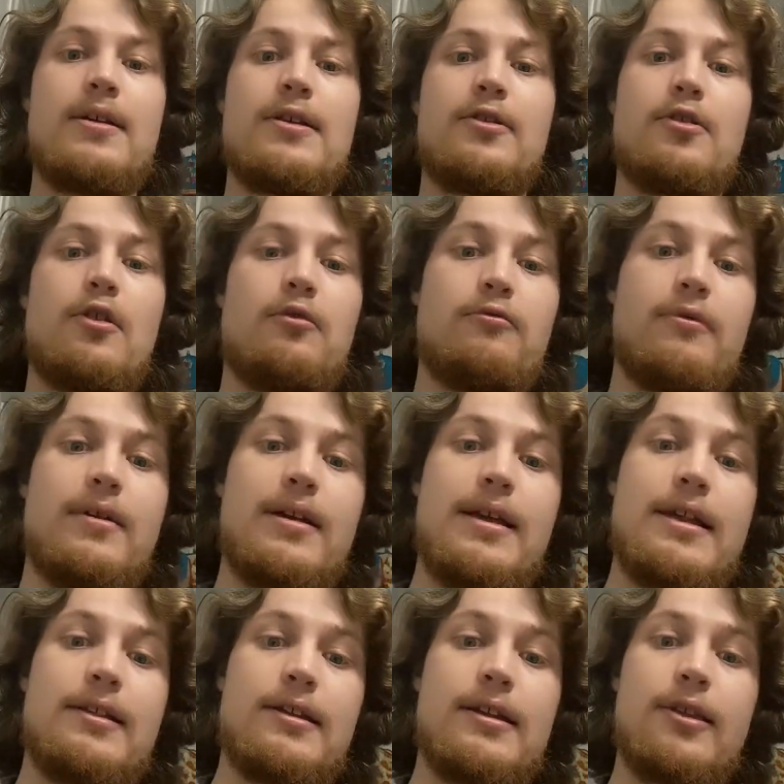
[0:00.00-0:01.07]
So
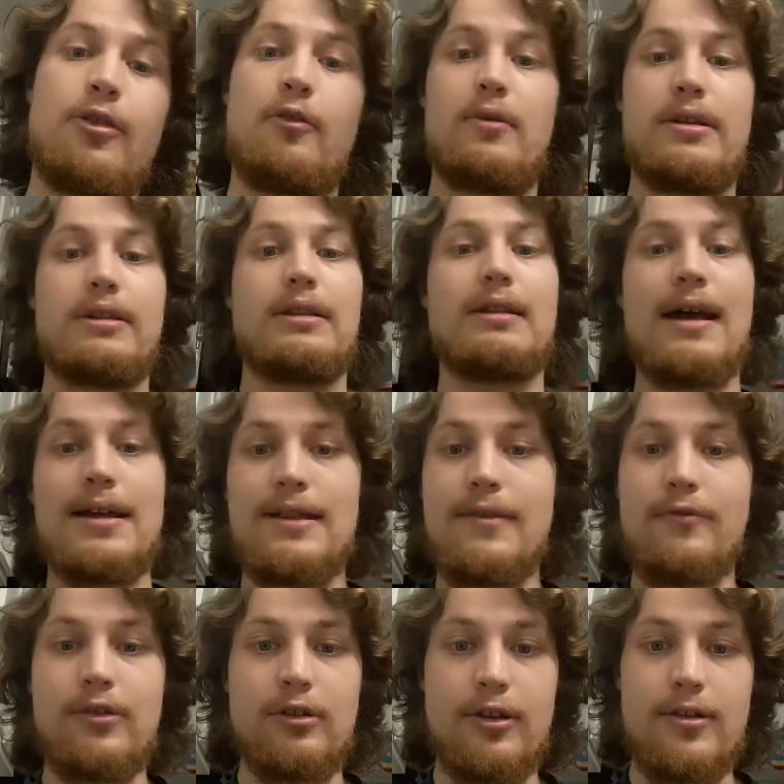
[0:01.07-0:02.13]
he's going to throw a lot of
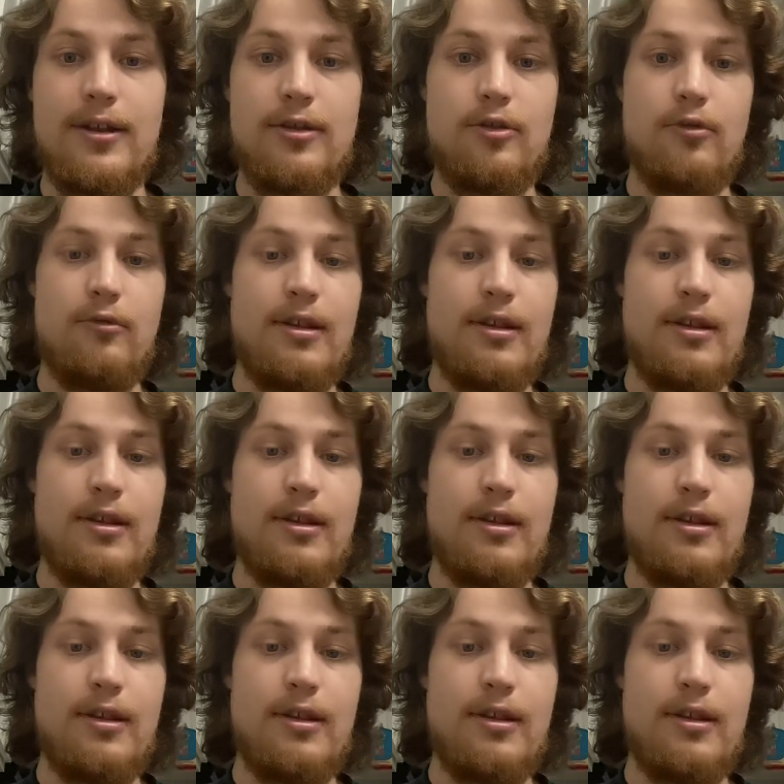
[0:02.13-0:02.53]
different looks at you.